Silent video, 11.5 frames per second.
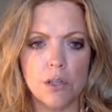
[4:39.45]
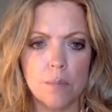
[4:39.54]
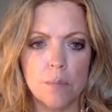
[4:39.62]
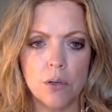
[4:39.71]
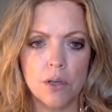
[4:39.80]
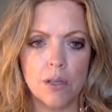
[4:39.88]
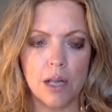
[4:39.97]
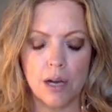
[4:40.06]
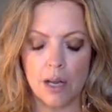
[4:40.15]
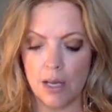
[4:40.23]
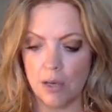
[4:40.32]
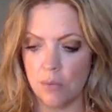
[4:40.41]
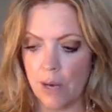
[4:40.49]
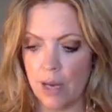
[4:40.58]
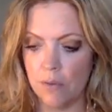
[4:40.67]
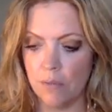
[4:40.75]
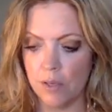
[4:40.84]
the book that I had
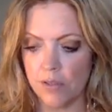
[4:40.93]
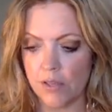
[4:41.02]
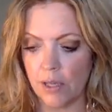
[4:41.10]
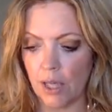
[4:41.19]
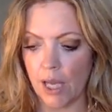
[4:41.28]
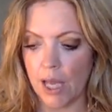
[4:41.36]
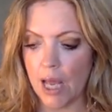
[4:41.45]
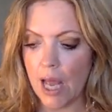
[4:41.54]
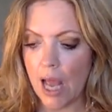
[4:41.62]
read recently,